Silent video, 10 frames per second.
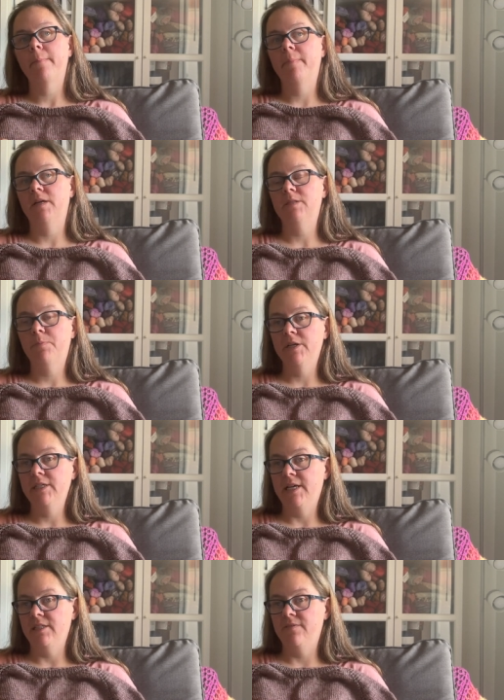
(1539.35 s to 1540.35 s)
but it's pretty
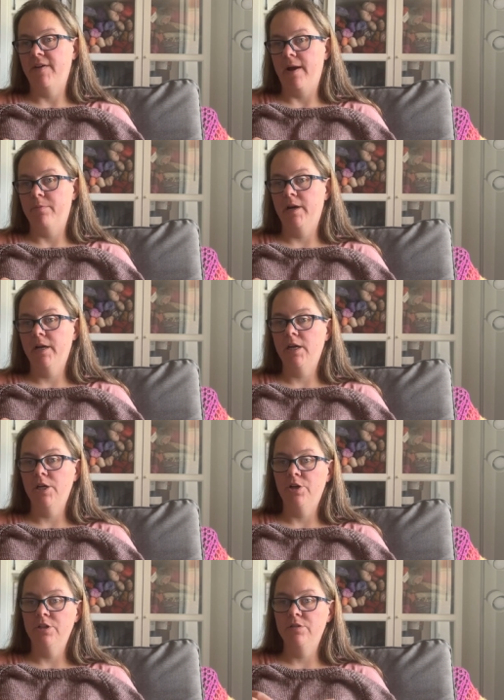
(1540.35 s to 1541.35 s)
dense fabric.
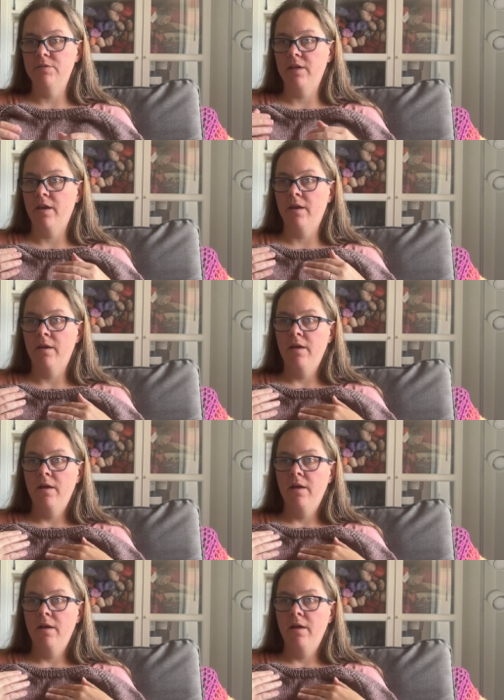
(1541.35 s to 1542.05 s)
You're using